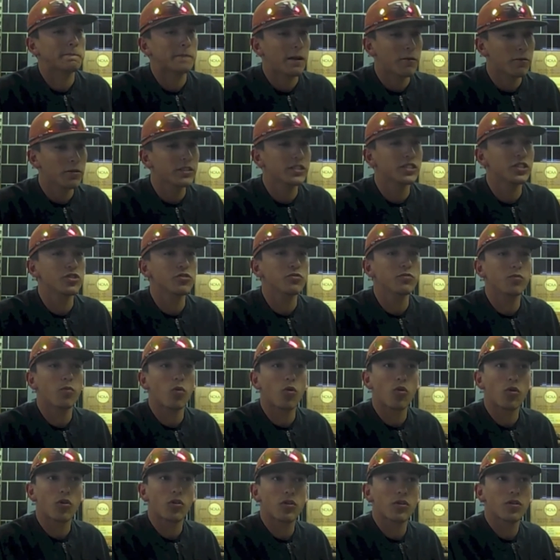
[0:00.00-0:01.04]
I really do,
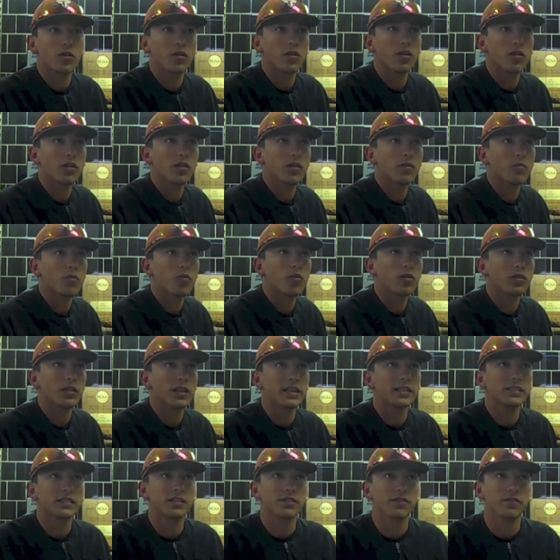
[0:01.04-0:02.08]
more or
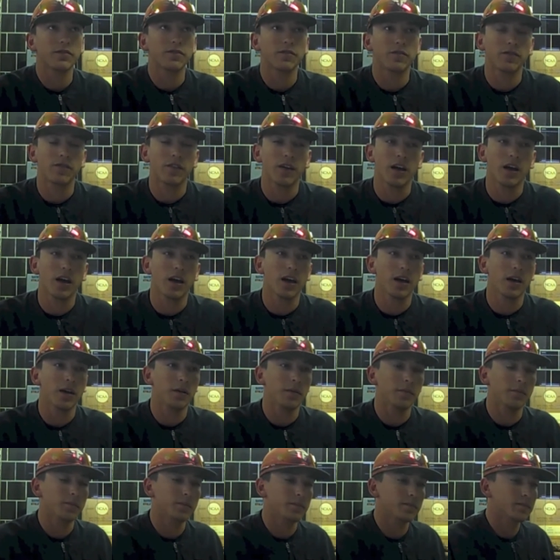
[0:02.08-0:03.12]
less
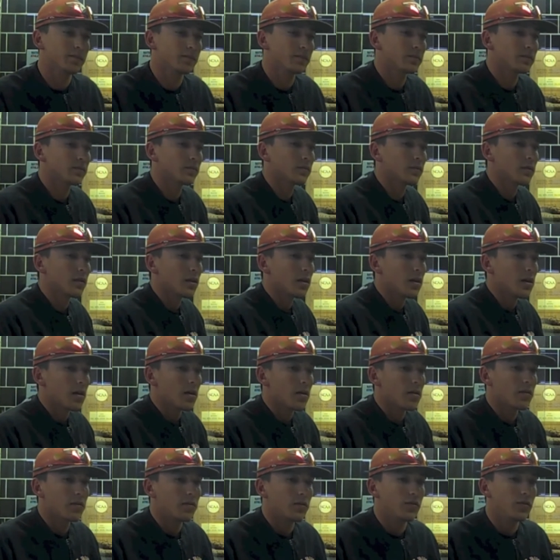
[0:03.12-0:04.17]
of
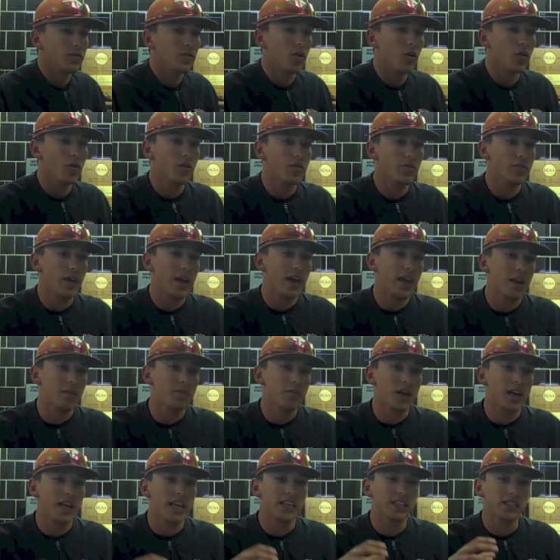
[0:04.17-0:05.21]
knowing that I'm
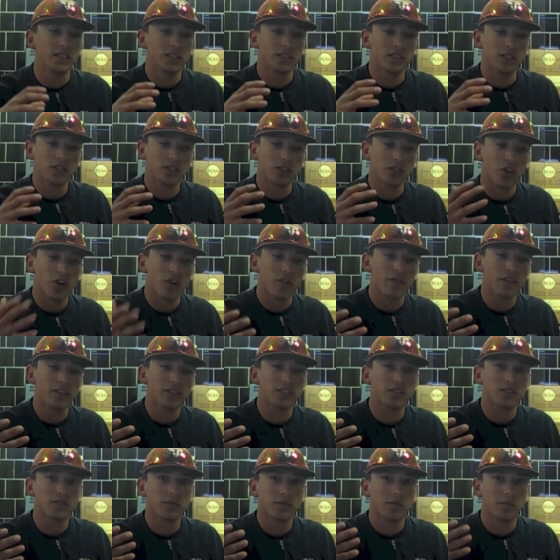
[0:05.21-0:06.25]
not as
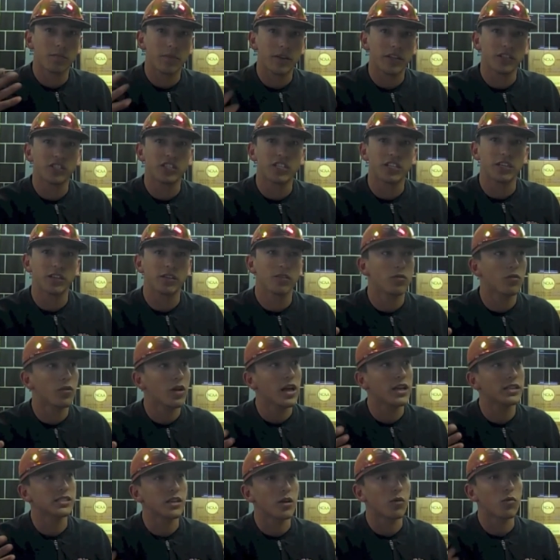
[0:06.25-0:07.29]
nervous pitching
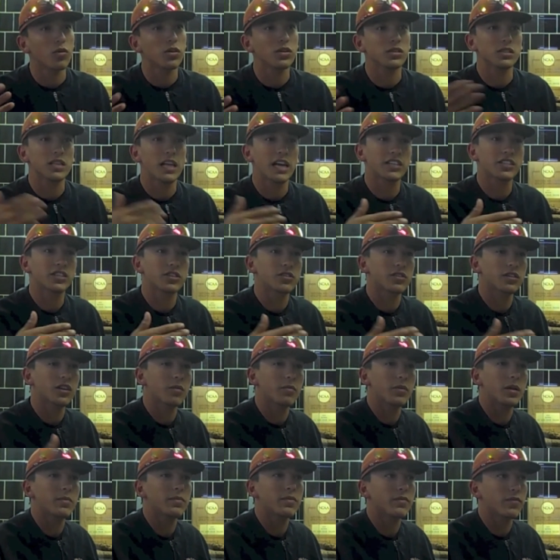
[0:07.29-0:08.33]
as I was last year
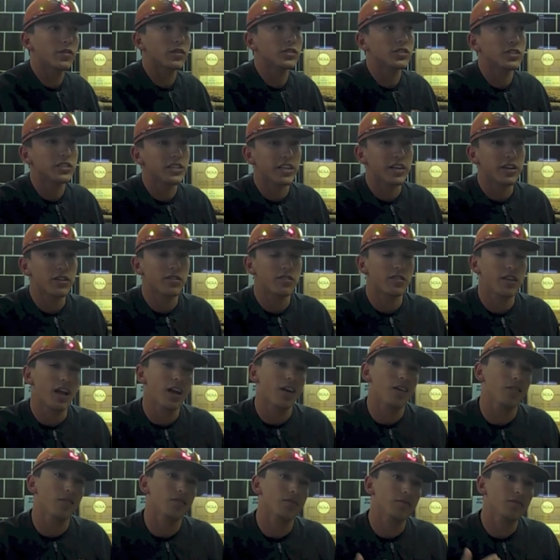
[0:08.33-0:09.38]
coming up the first of the year.
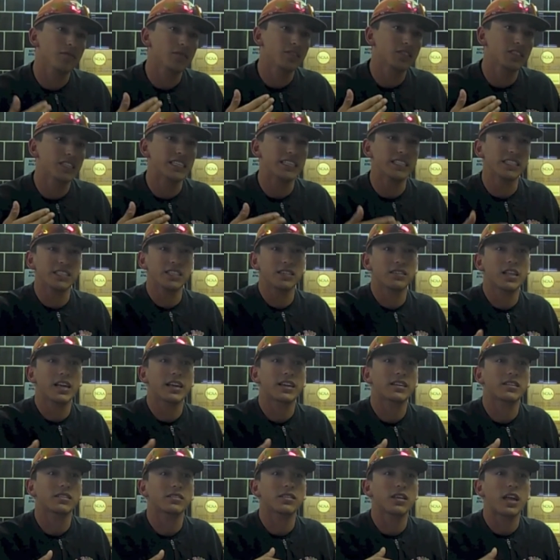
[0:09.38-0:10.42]
Now it's easy, like
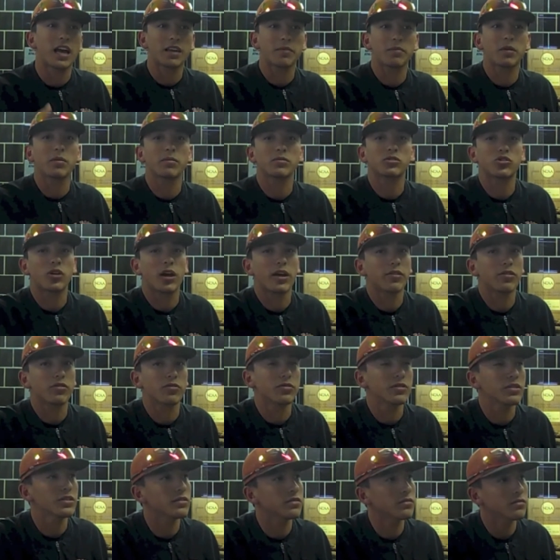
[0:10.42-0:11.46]
I can be able to stride through
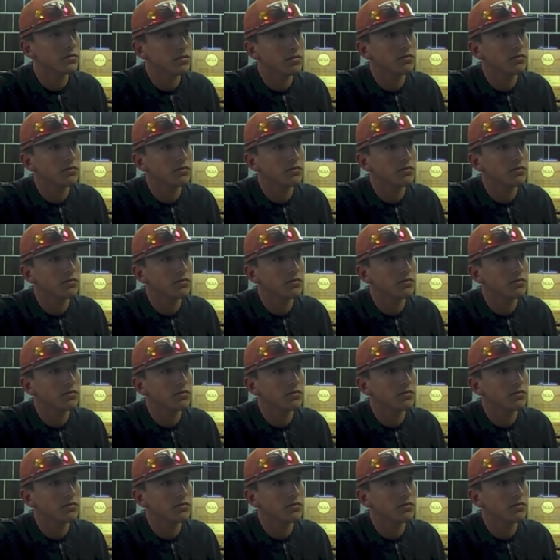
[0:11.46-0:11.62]
it.